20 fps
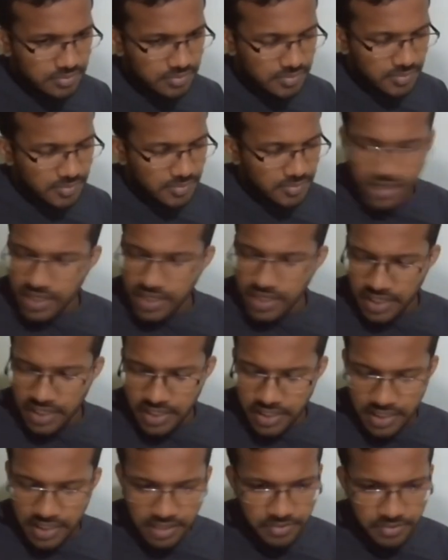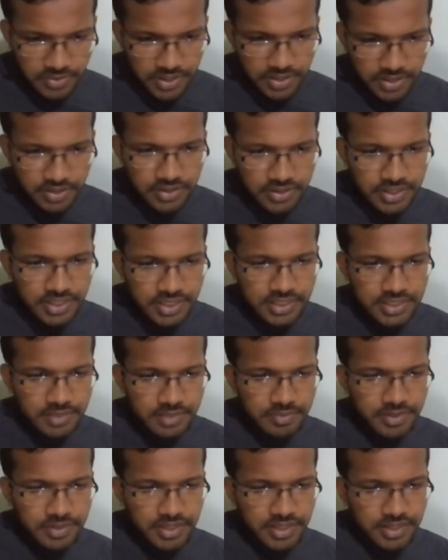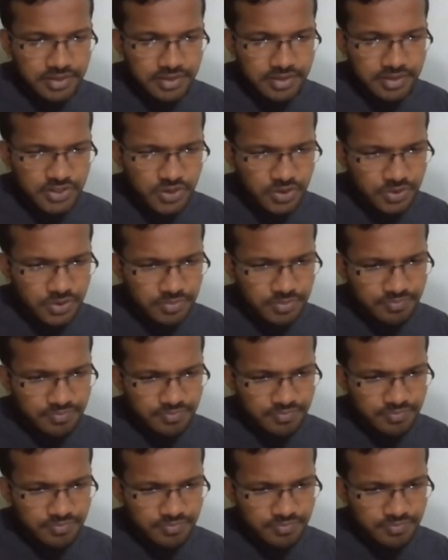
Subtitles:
No, I'll work on that separately. So,